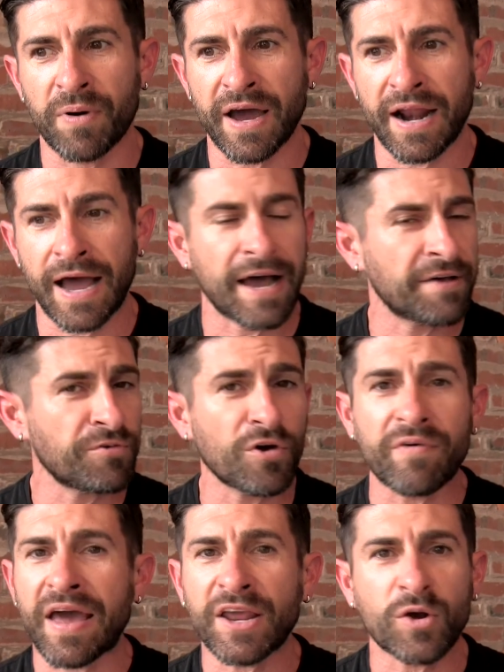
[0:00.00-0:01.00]
But uh, if you
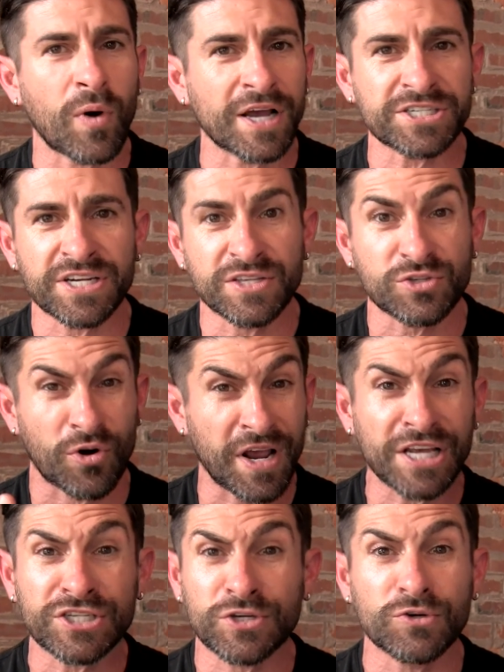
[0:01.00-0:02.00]
have any questions or
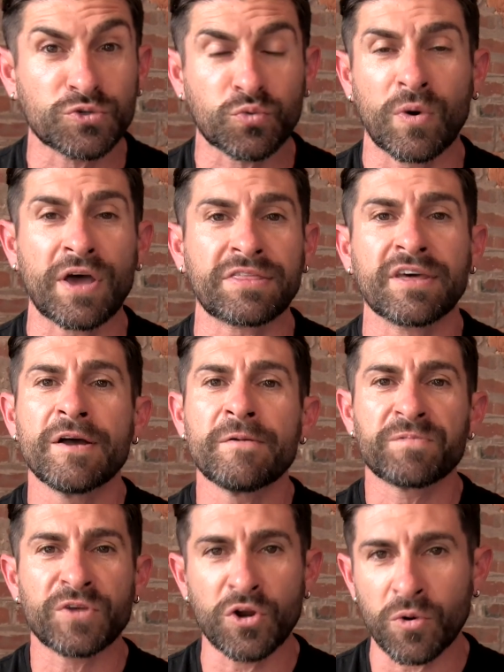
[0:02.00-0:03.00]
issues with
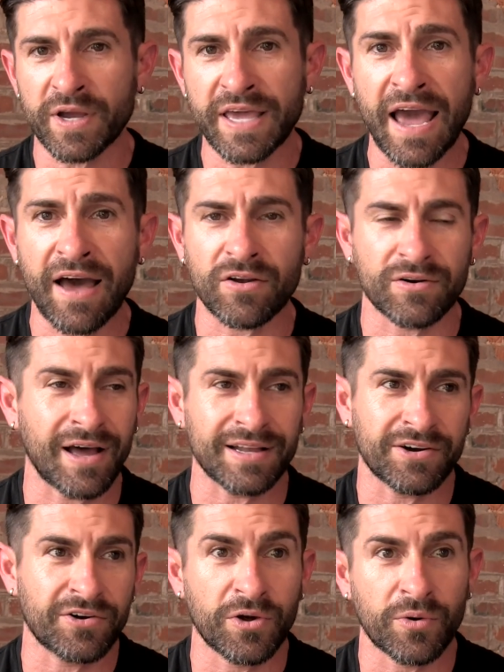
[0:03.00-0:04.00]
the new account,
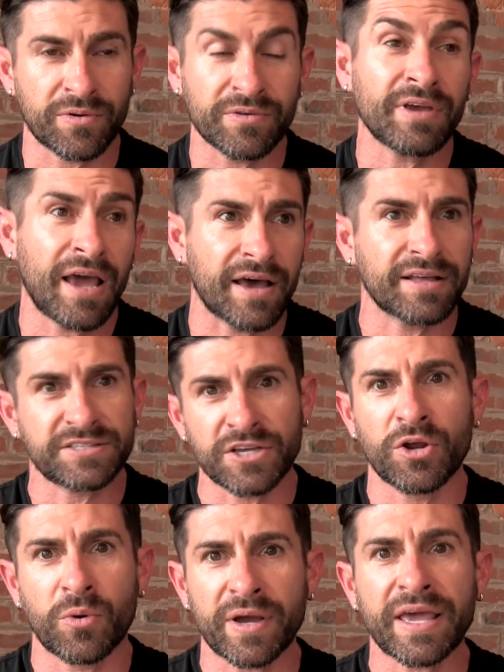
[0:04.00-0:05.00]
not your new, yeah, it's a
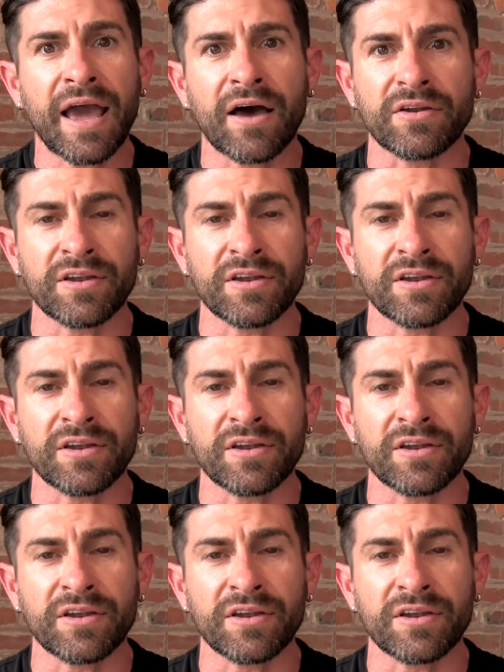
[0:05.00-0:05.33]
new account.